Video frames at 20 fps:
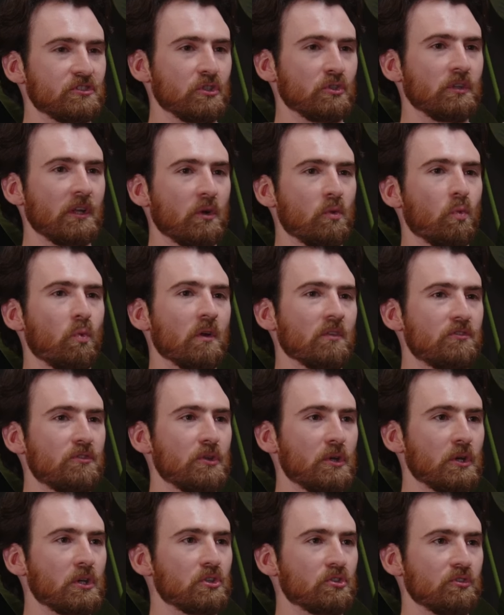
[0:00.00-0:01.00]
too, like once
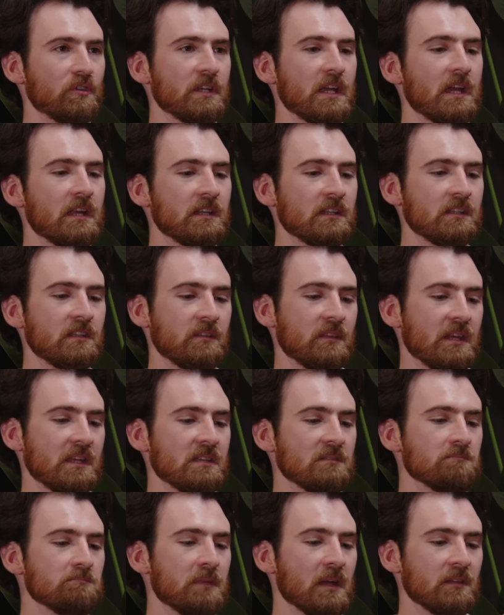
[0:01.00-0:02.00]
they're created, they
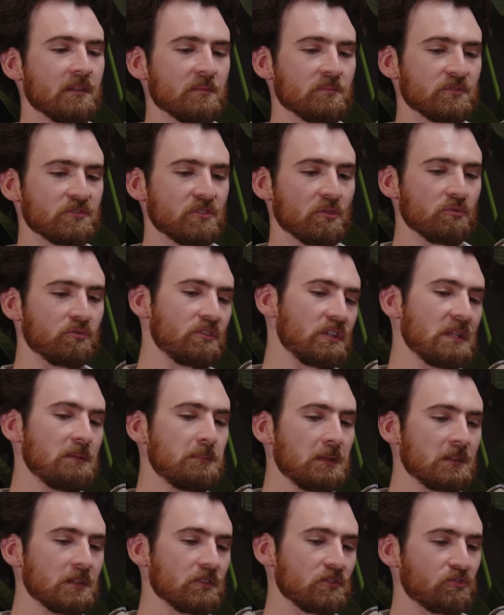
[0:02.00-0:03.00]
embed them so
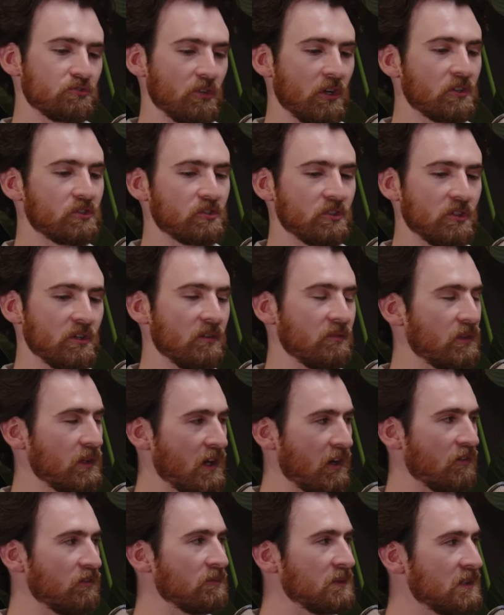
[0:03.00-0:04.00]
deep in the structure of the
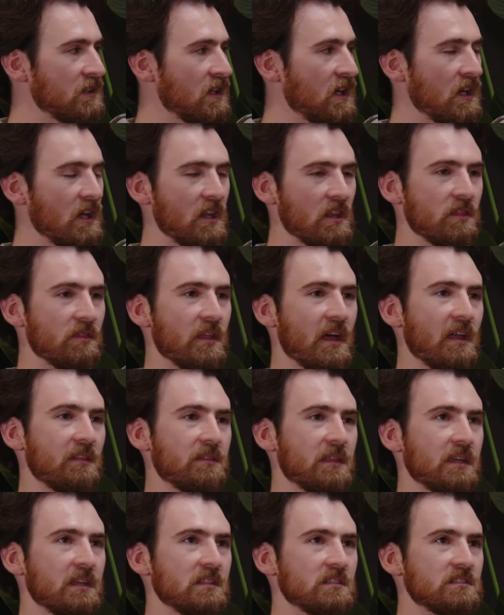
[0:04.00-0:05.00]
government
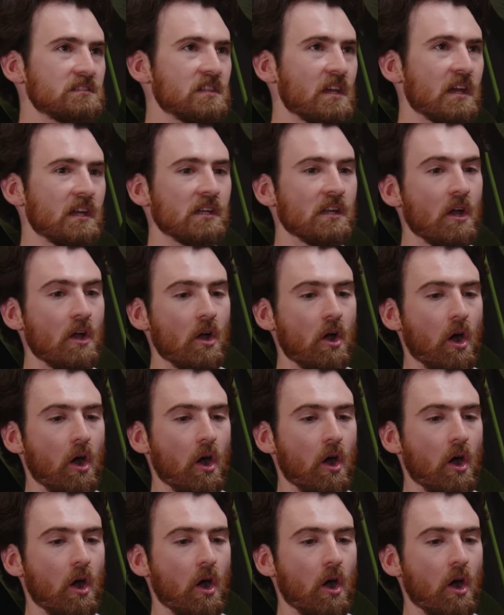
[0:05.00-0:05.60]
that they can say,